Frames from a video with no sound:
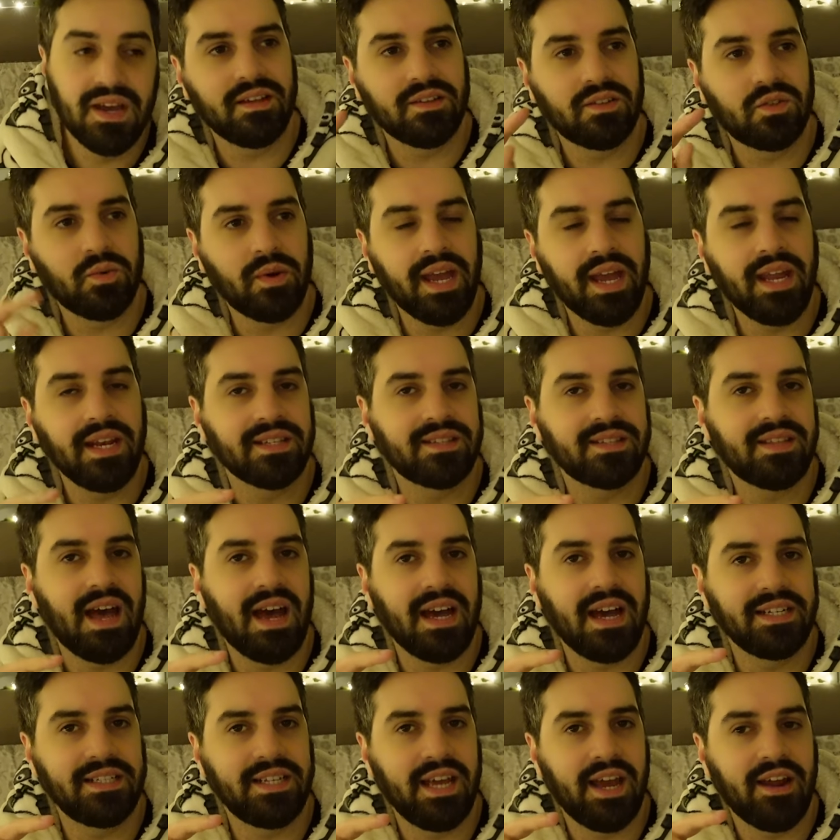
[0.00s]
So again, it's that
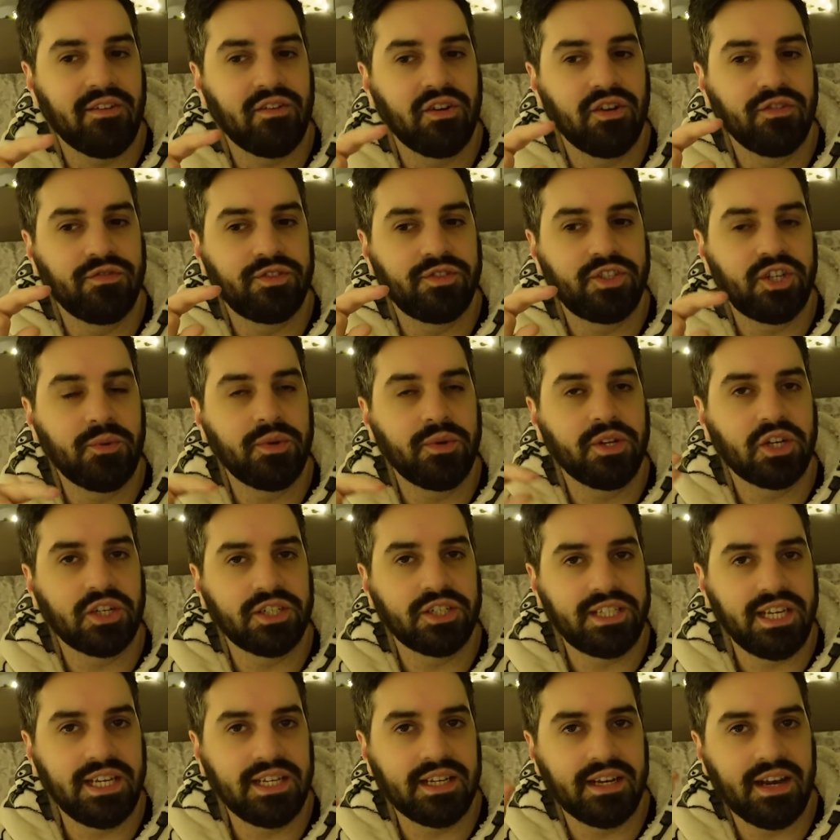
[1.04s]
idea of doing a good
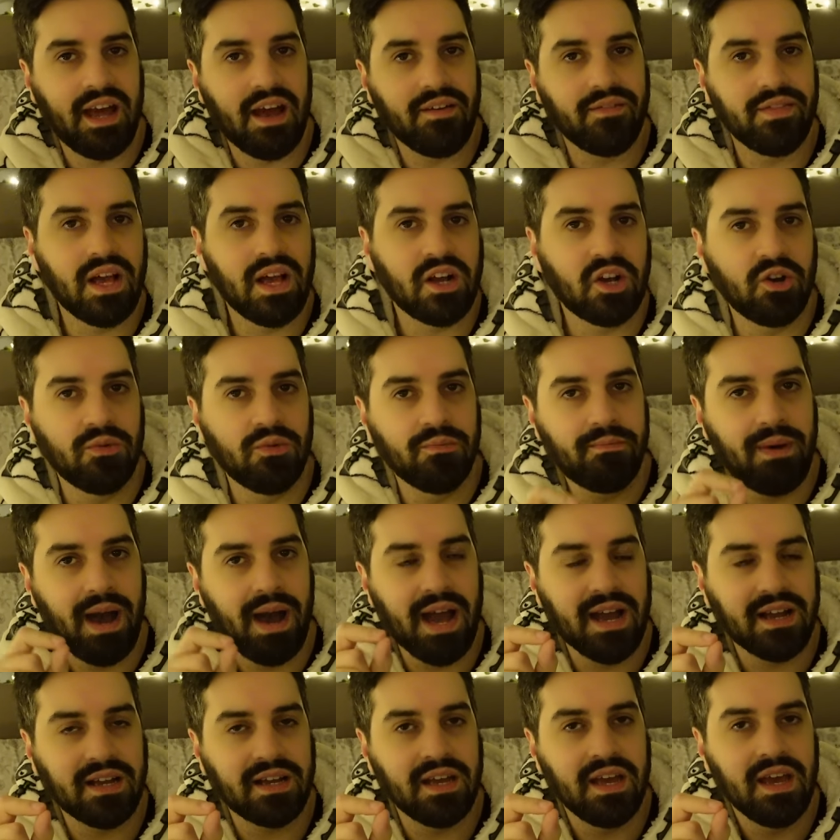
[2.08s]
deed and having that come
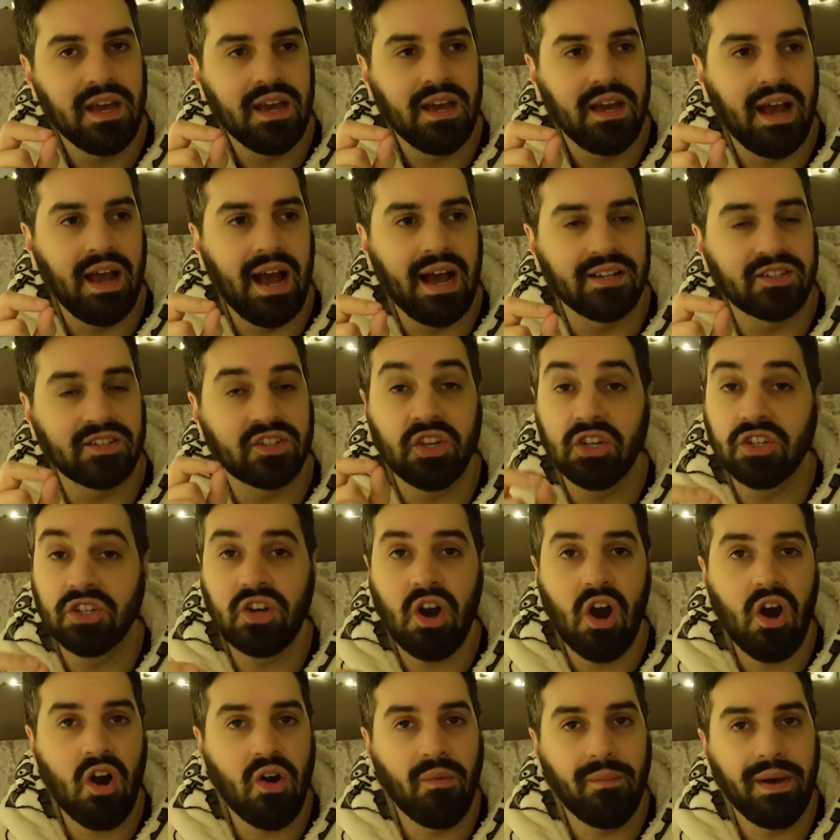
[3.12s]
back as good
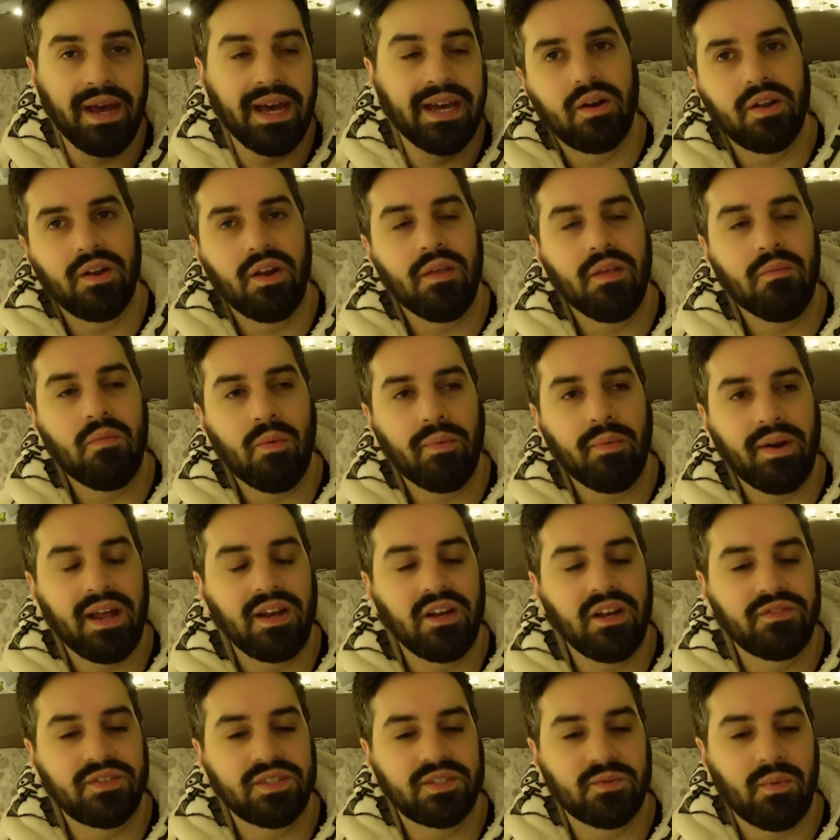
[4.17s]
karma. Another moment I
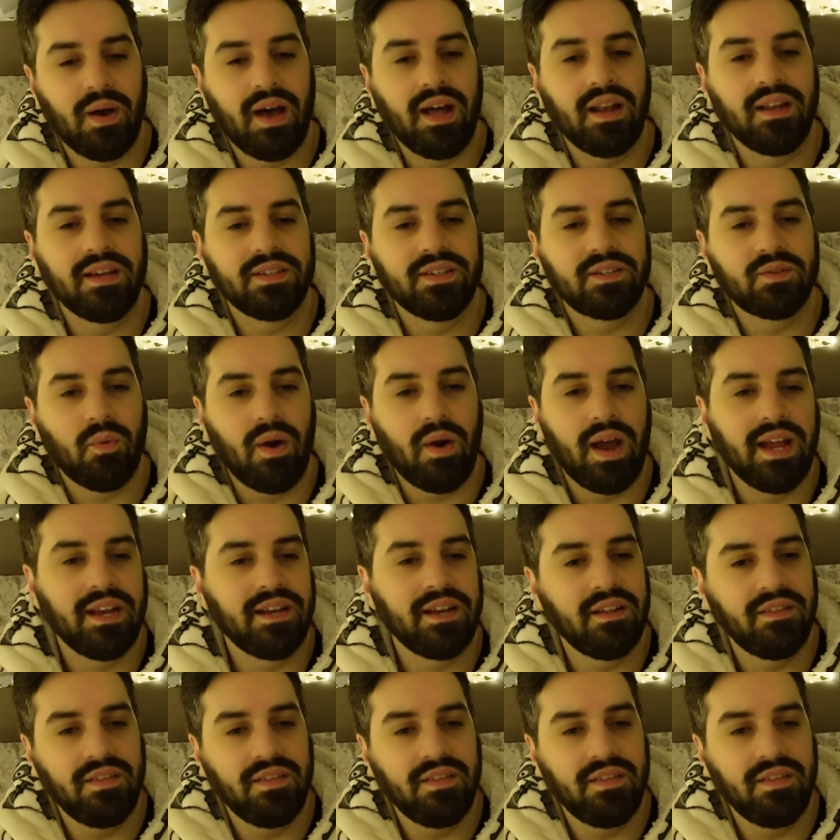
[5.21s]
loved as well is when